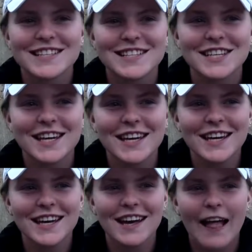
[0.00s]

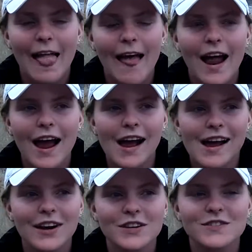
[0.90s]
She
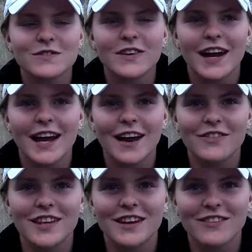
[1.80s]
is very
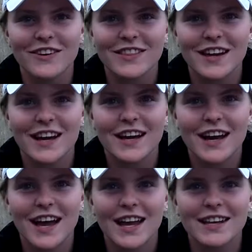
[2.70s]
happy that I'm going there,
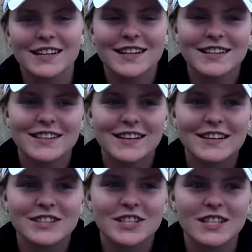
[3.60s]
and
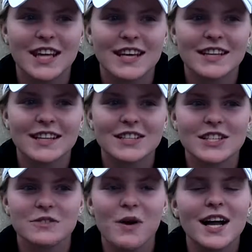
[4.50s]
she
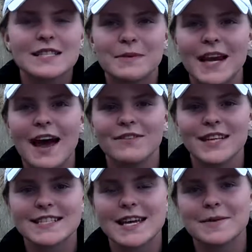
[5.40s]
wants me to have
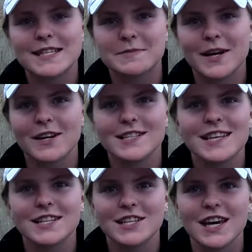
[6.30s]
the same experience
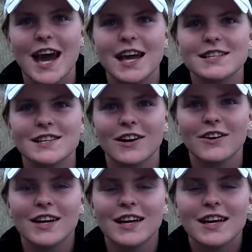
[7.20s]
that she had,
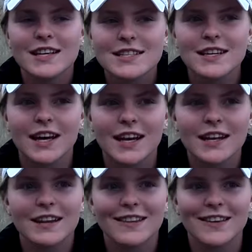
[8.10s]
so it's a
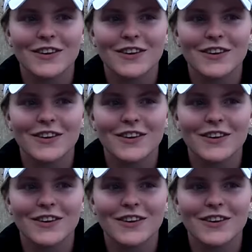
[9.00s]
good